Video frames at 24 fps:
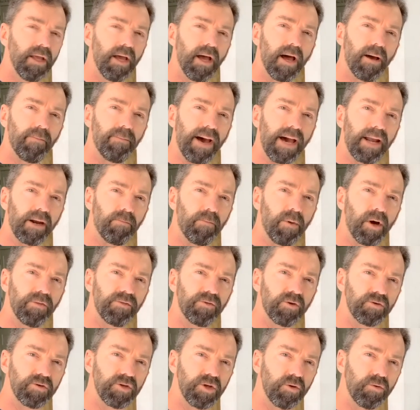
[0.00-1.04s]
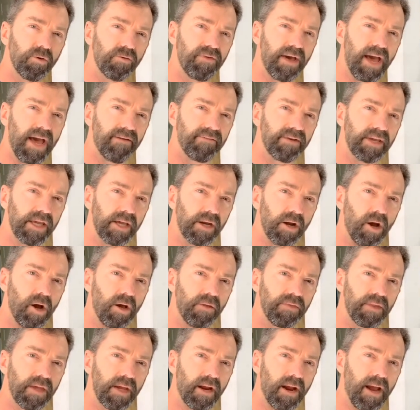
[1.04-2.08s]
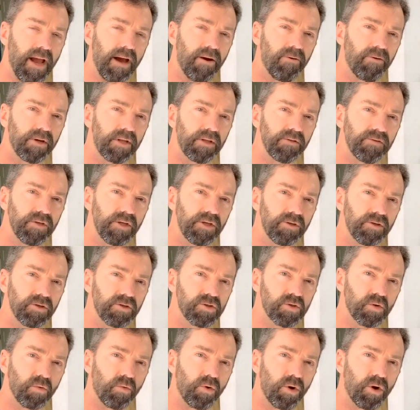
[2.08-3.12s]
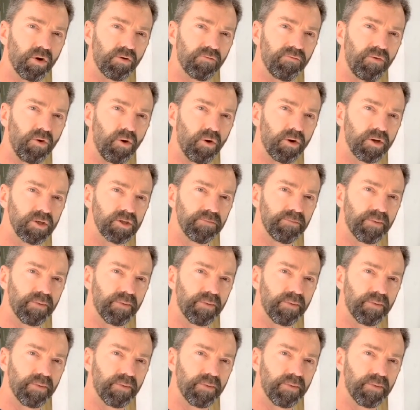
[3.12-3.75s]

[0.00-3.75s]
about a month or two of having it on there, how it continues to work for us.